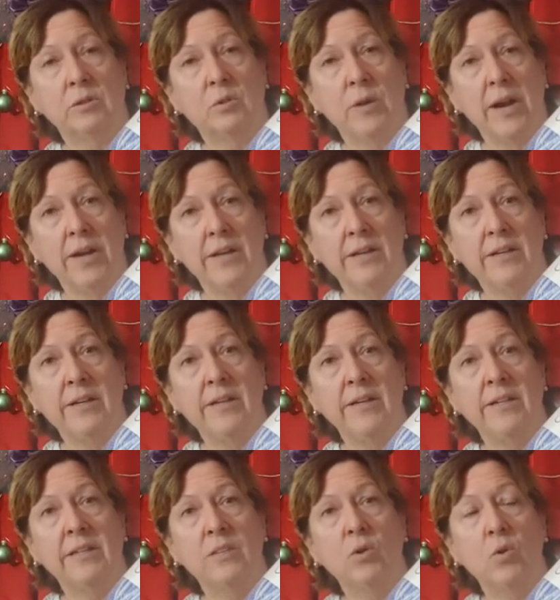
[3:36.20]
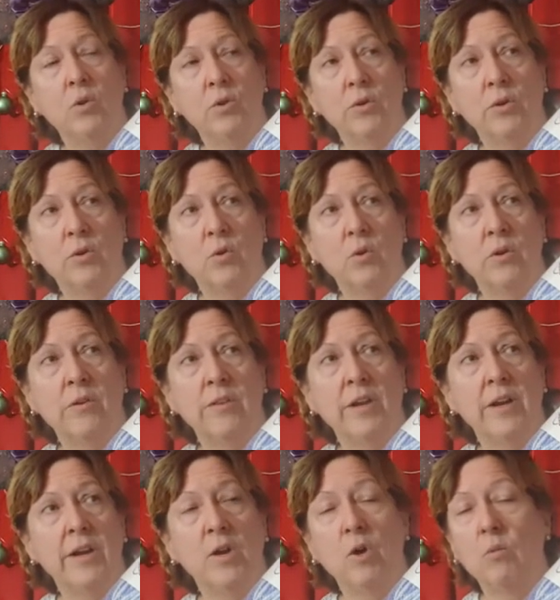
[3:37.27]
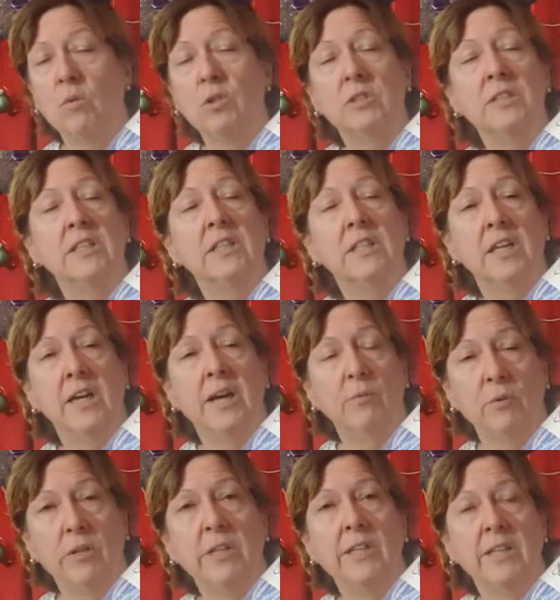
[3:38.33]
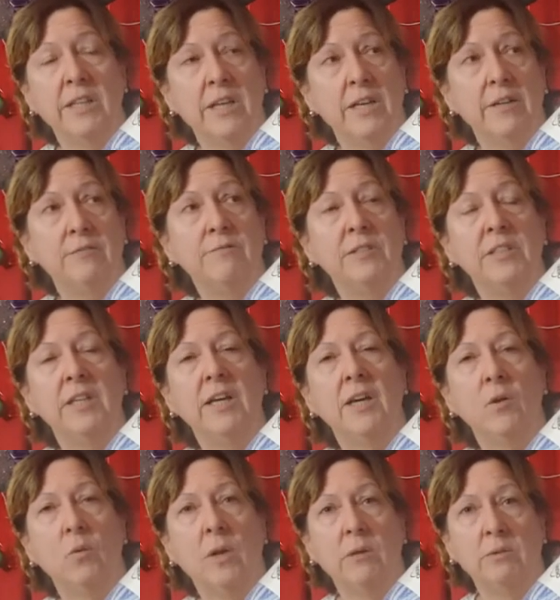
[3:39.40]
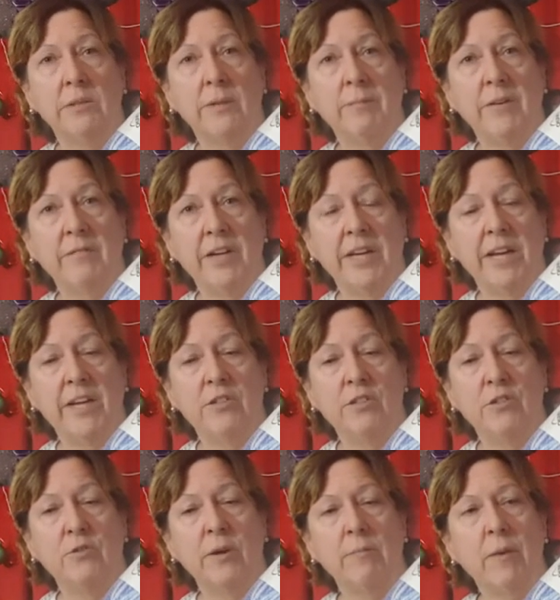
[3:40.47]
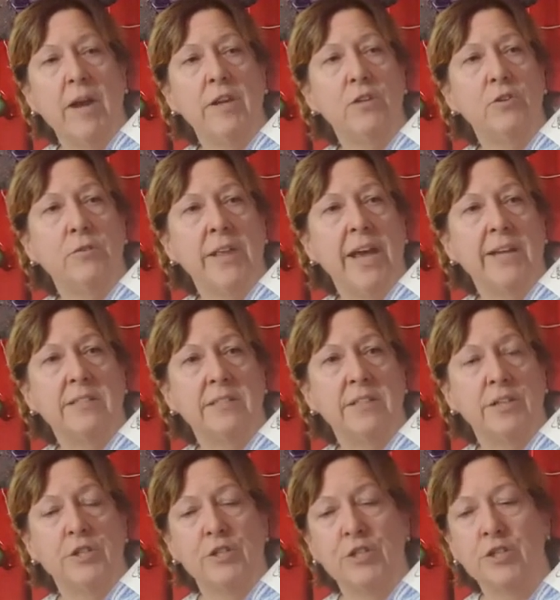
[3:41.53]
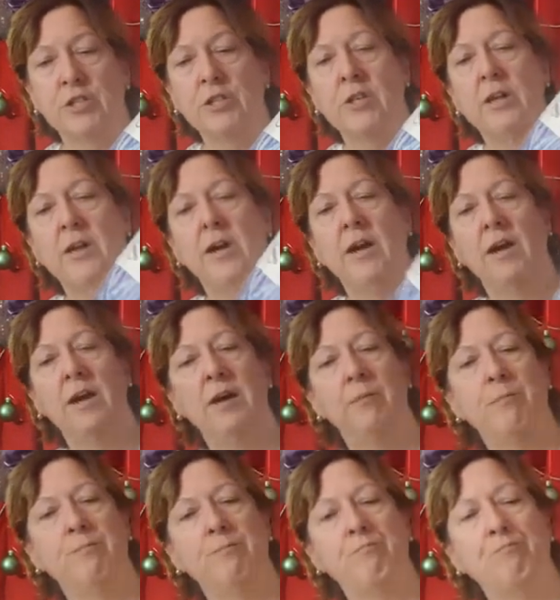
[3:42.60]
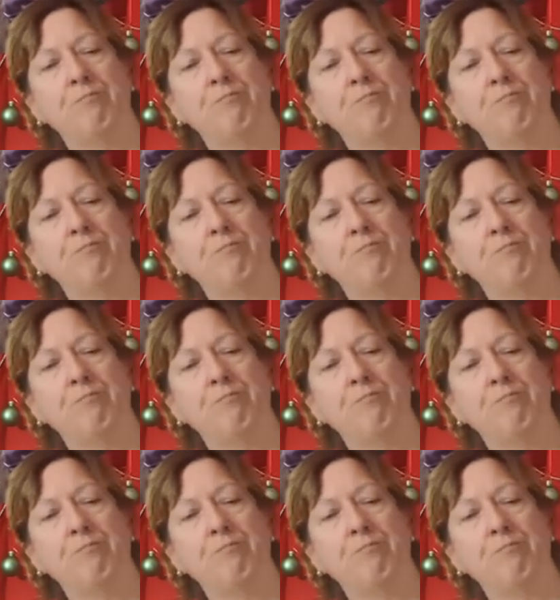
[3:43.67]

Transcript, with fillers: granny corner to corner that I almost I really loved while I was on my vacation, so I might do that stitch. Um,